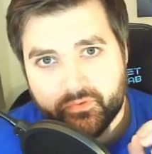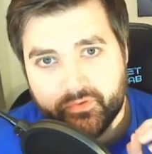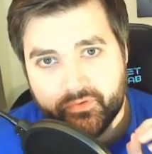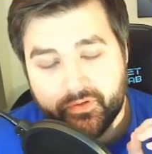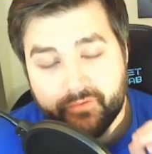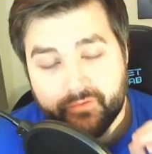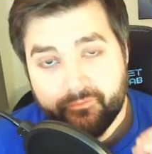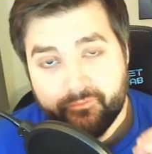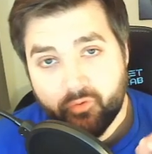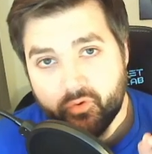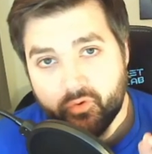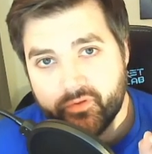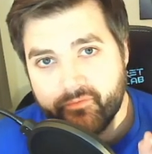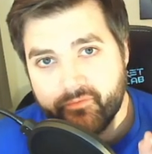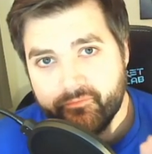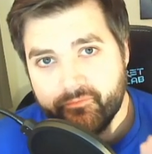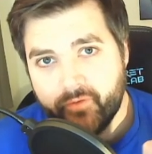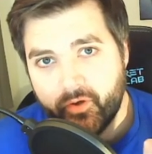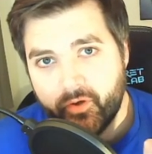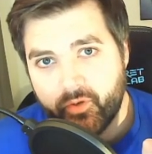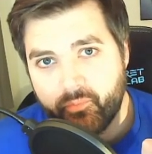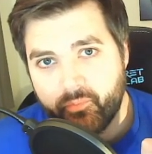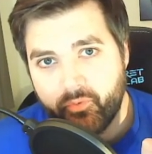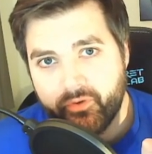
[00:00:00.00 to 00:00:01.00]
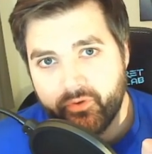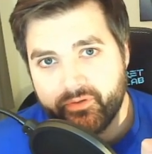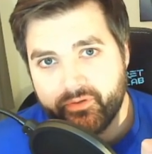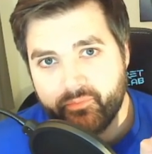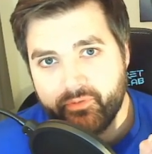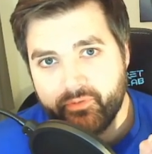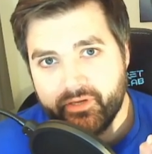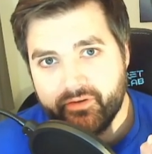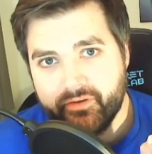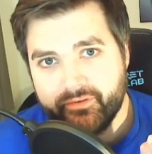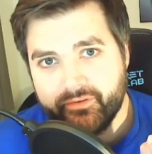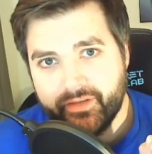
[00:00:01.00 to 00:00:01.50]
So the fourth and final point
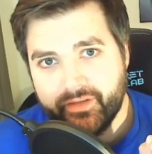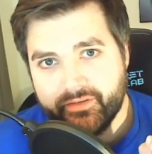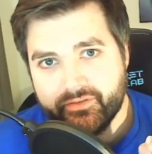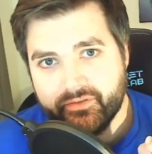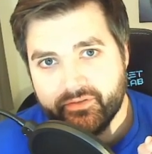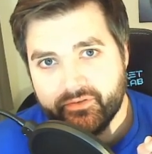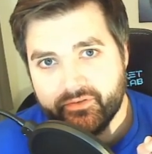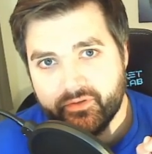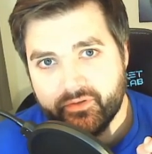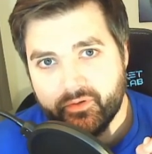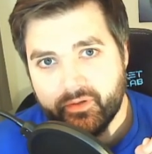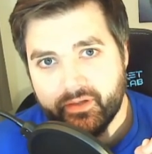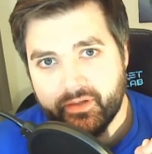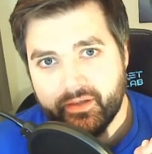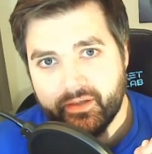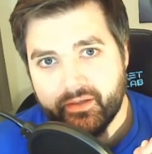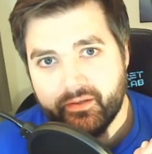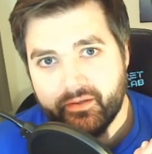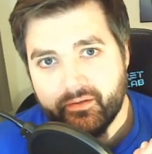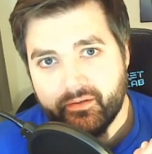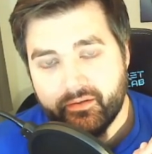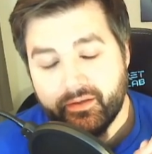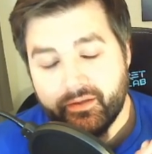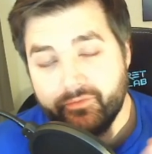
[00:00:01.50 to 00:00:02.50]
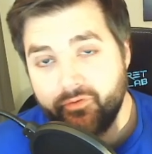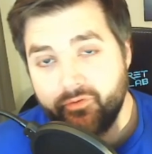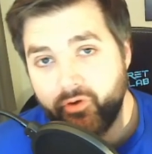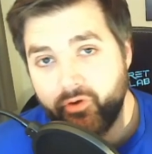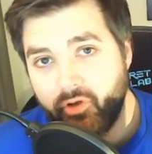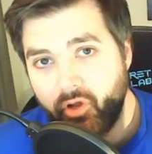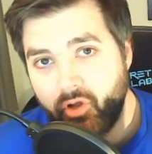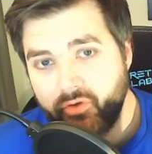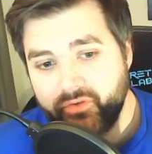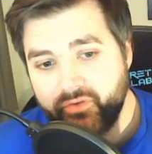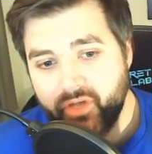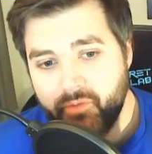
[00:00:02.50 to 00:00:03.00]
to bring your attention to here, if
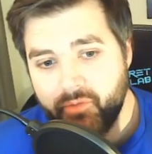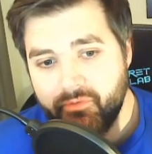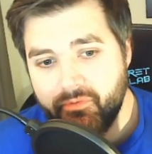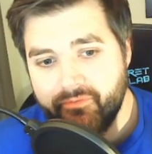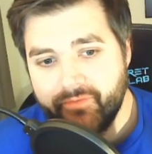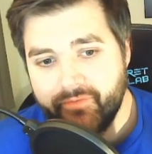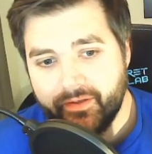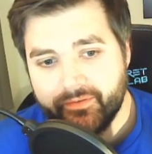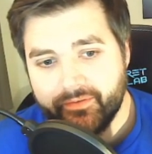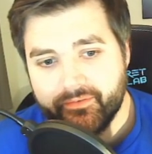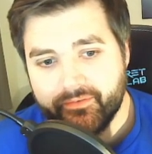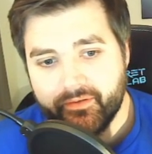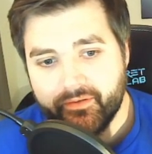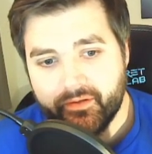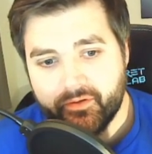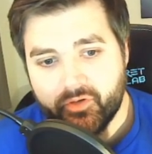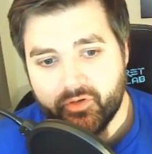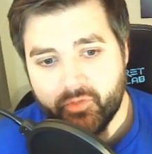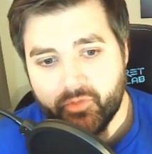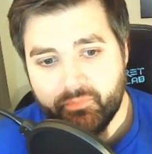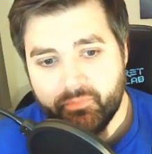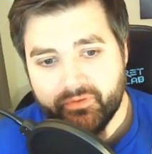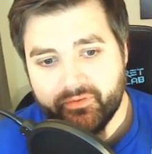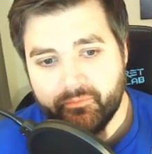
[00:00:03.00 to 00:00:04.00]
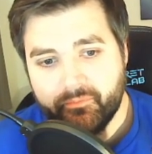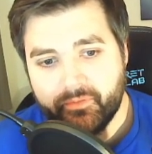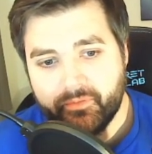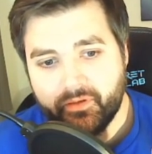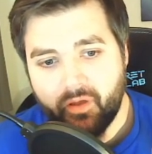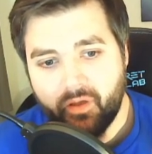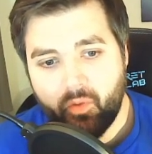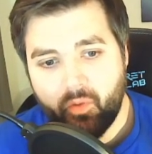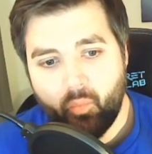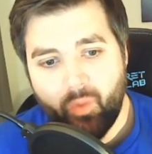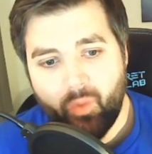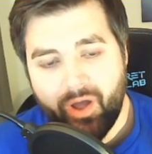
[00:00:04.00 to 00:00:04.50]
you're a long-term investor, could be
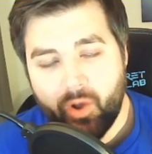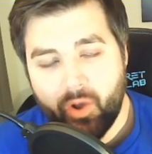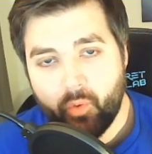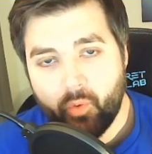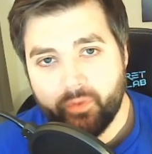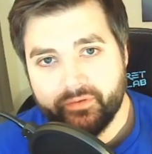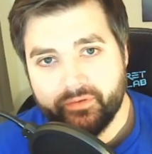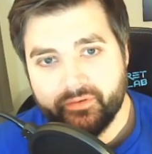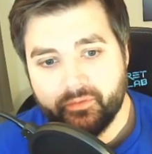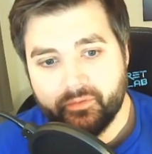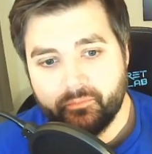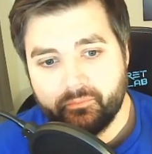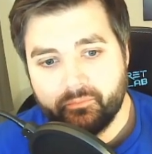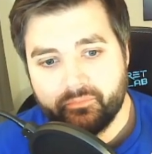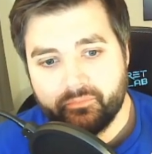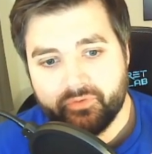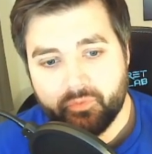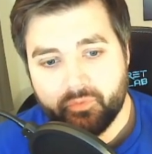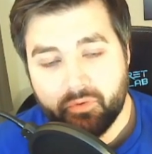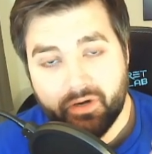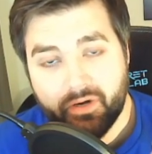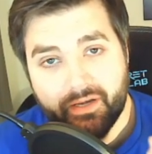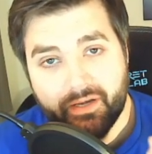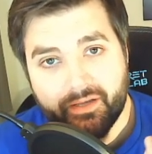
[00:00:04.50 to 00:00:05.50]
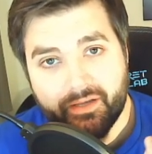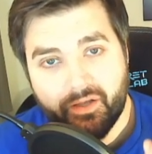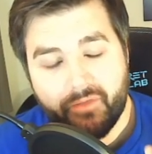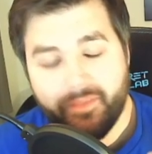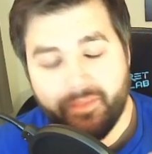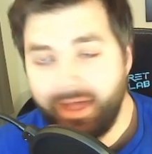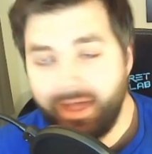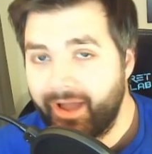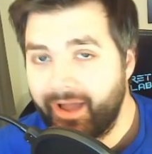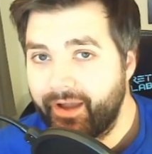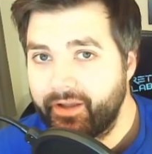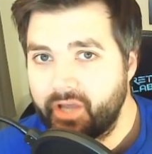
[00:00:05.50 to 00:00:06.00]
something like Whale Wisdom. So we'll click
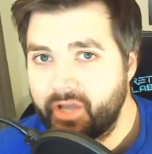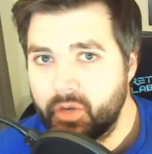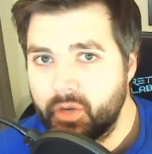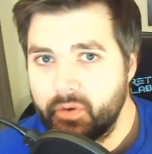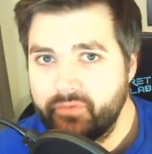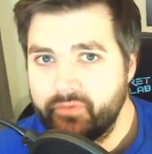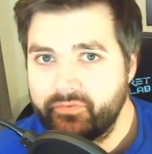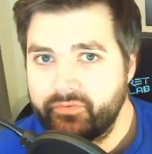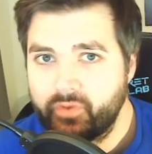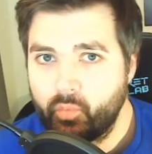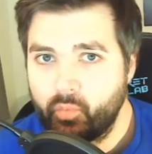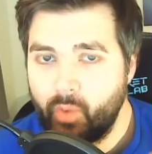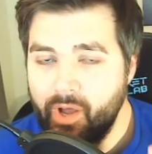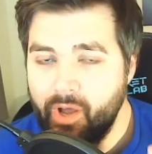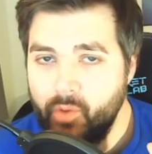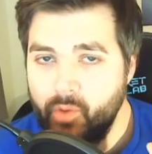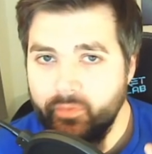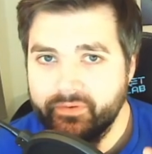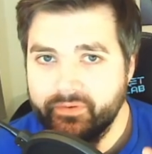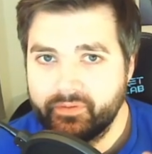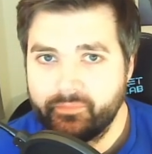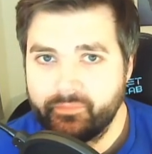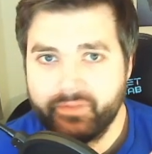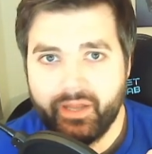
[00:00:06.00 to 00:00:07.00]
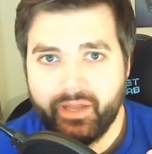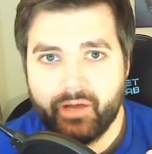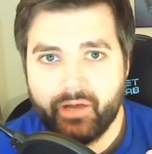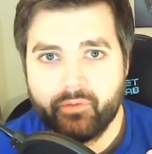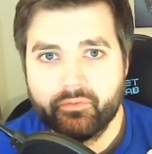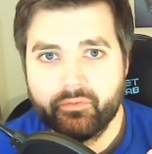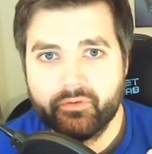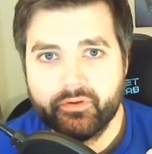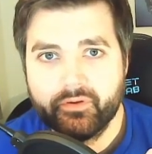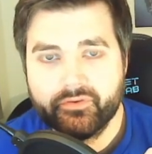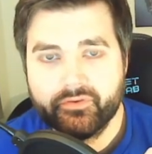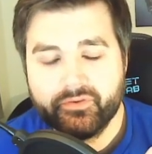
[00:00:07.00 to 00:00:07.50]
on that and go over to Whale Wisdom
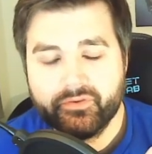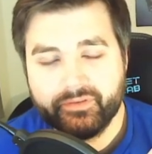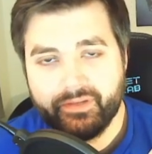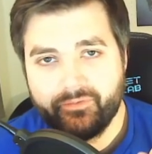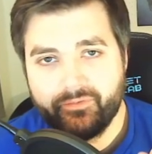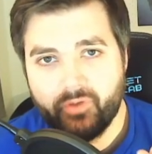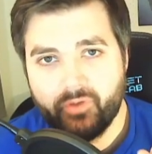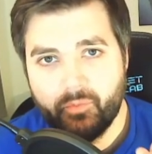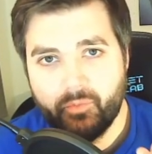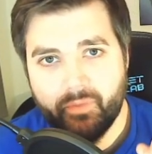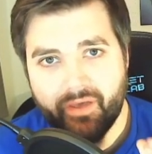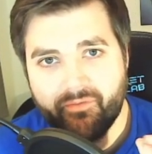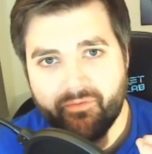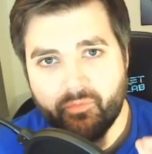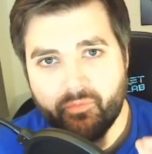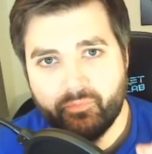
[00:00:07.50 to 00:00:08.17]
now and just give you a bit of a